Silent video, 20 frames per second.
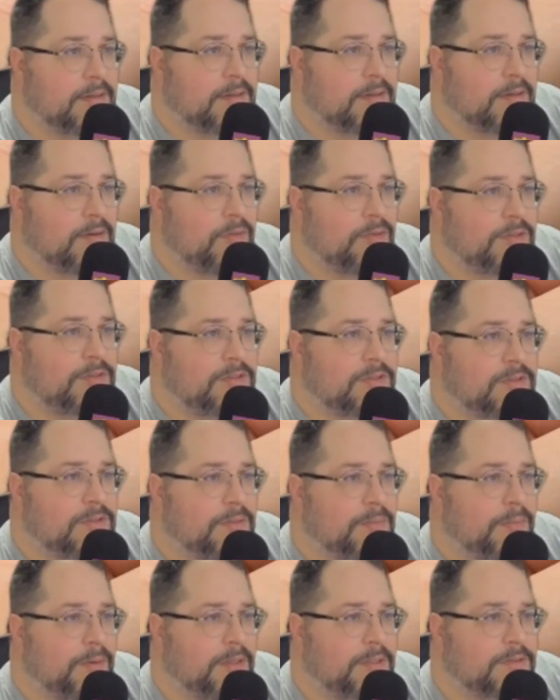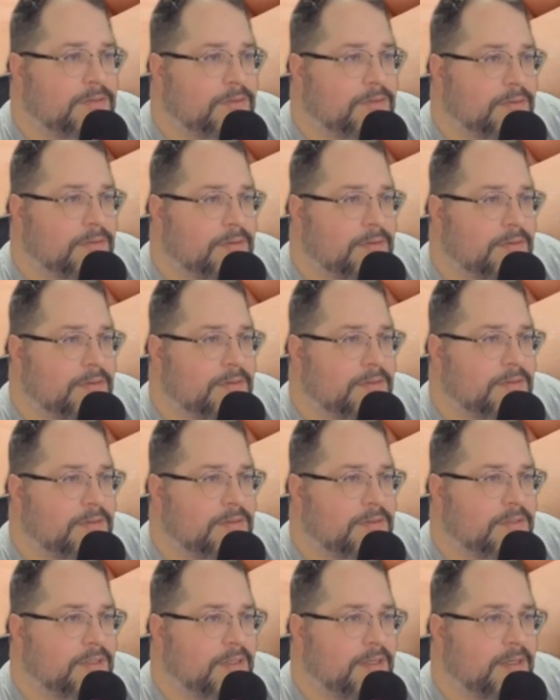this is a puzzle. This
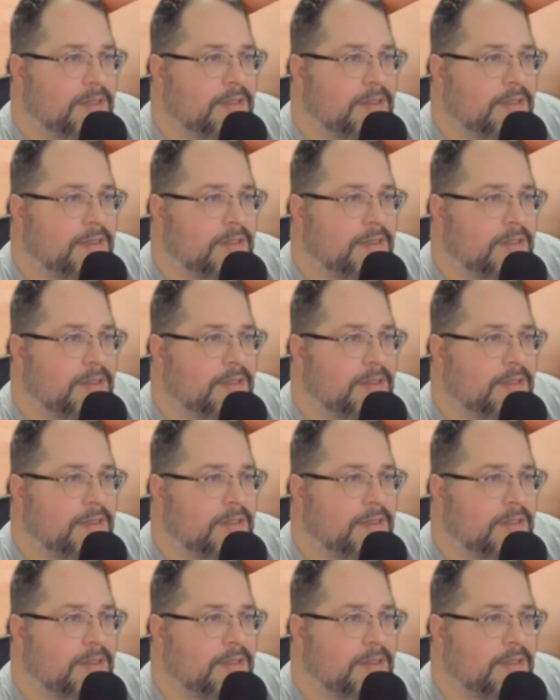is like